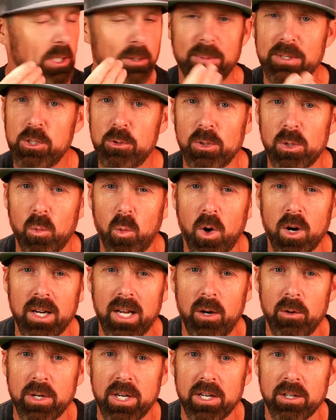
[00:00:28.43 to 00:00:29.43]
gonna be doing a
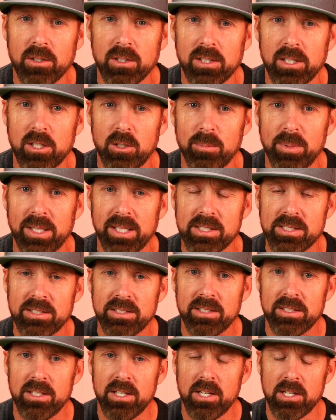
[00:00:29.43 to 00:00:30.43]
workout here in a little
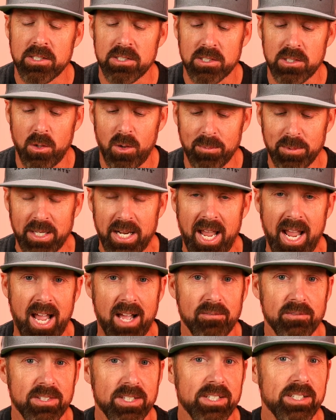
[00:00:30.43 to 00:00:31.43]
bit. So I'm gonna
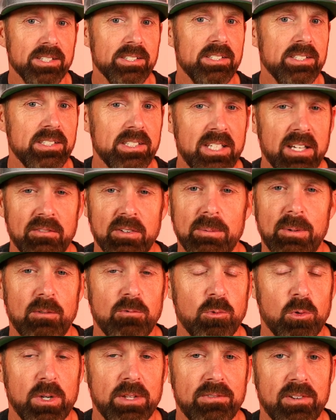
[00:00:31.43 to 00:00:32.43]
have this, give it
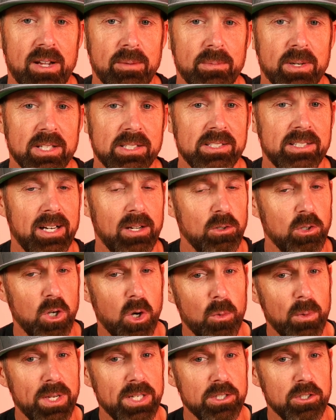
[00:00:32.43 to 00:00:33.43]
about 45 minutes, and I'll
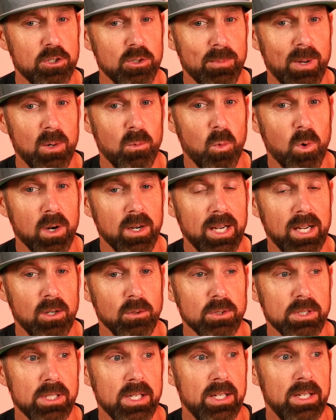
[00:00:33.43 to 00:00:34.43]
go in, do my
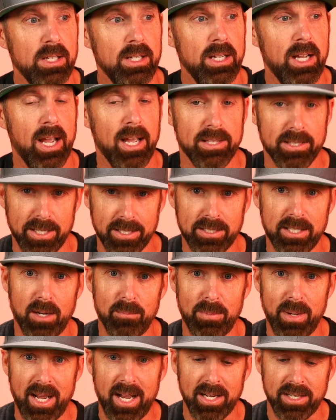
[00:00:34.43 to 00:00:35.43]
workout, and then
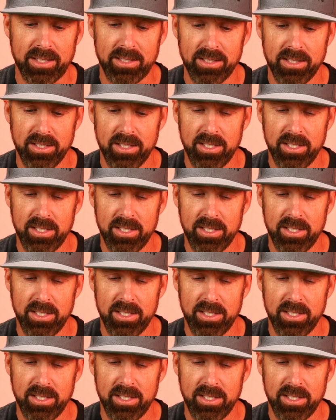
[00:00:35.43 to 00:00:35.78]
come back